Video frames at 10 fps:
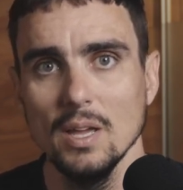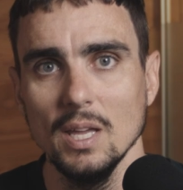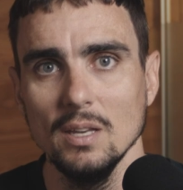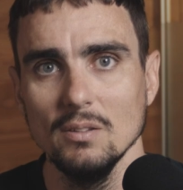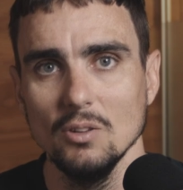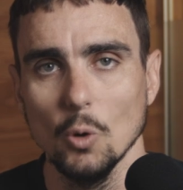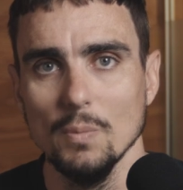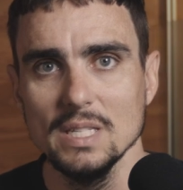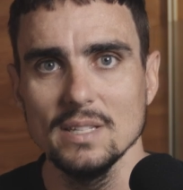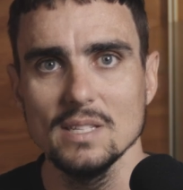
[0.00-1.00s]
in your
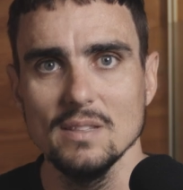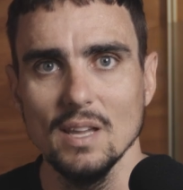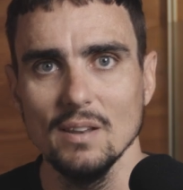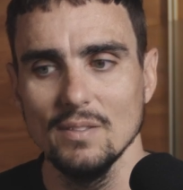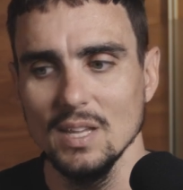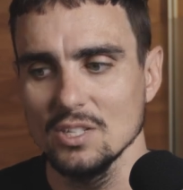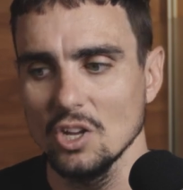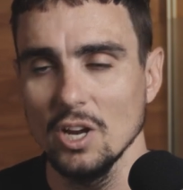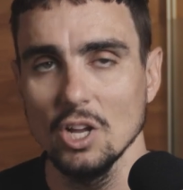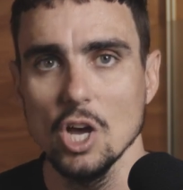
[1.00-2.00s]
business that things
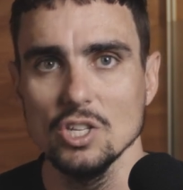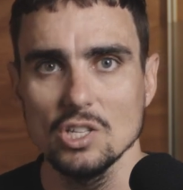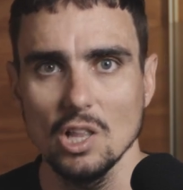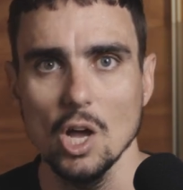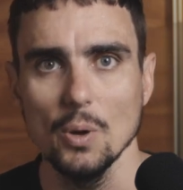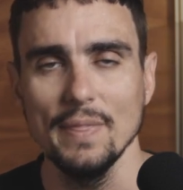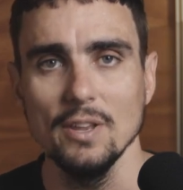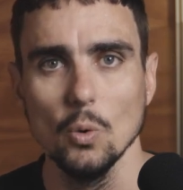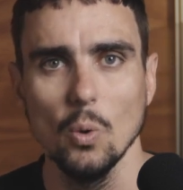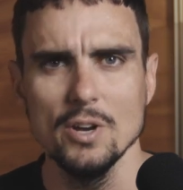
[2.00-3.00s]
are going to go slow, and
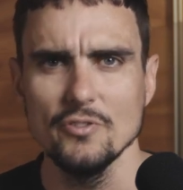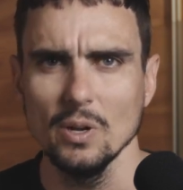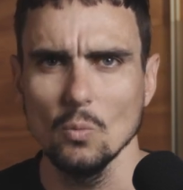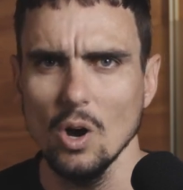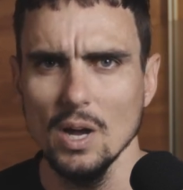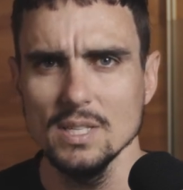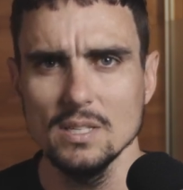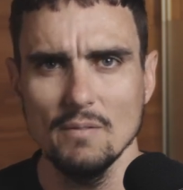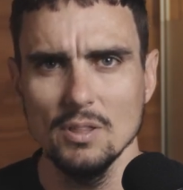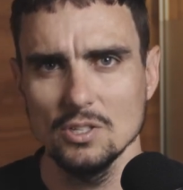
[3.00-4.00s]
then you're wondering, why
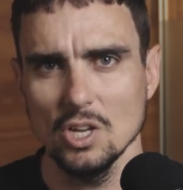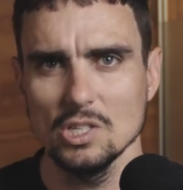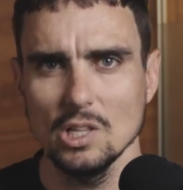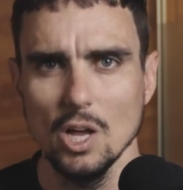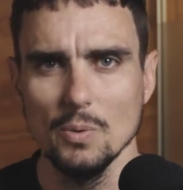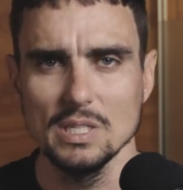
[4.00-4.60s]
is everything so slow?